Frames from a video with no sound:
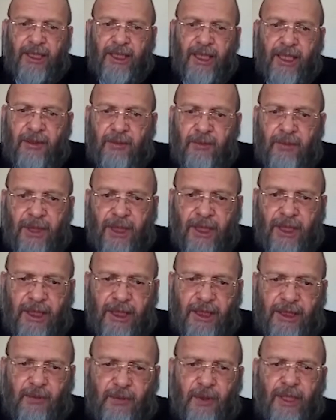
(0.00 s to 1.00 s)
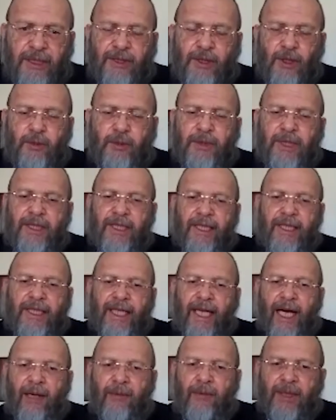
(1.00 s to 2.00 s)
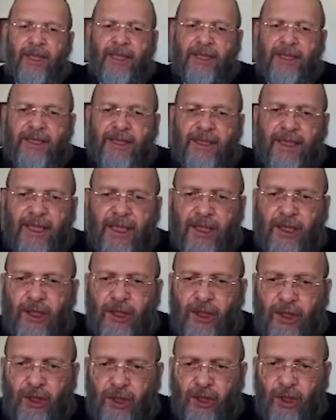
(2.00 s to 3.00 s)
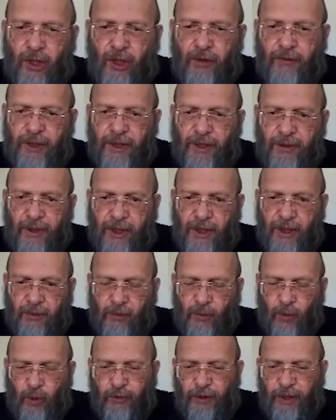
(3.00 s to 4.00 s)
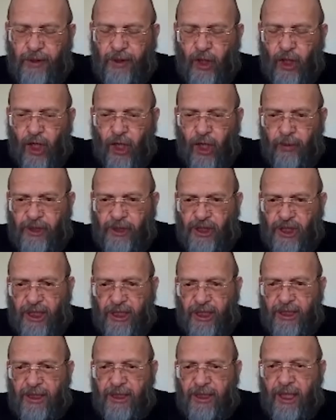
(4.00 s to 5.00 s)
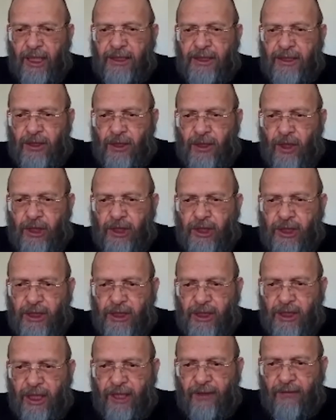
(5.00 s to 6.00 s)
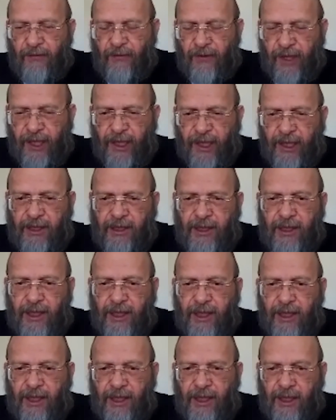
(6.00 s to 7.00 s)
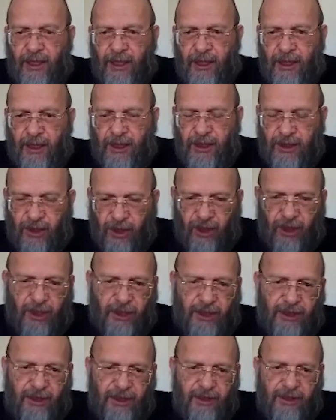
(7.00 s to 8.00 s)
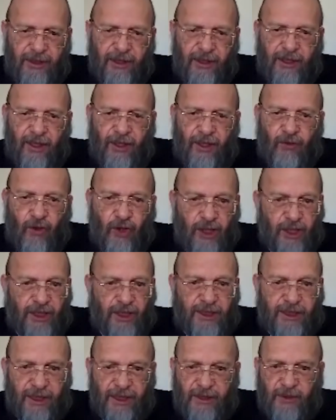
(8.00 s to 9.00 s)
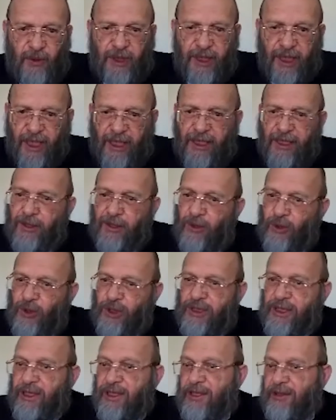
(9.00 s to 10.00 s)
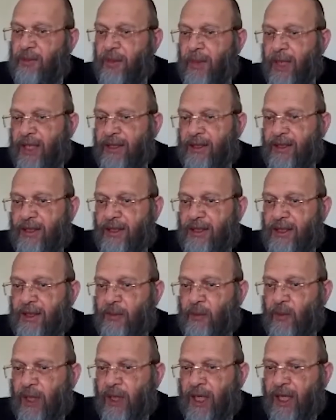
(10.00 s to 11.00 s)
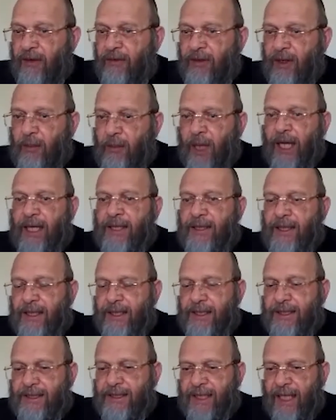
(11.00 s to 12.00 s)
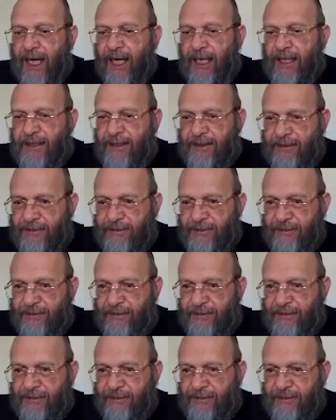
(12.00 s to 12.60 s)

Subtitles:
That means we assume the dynamics of the moving object does not affect the source. For instance, we cannot use this method if we have a binary star,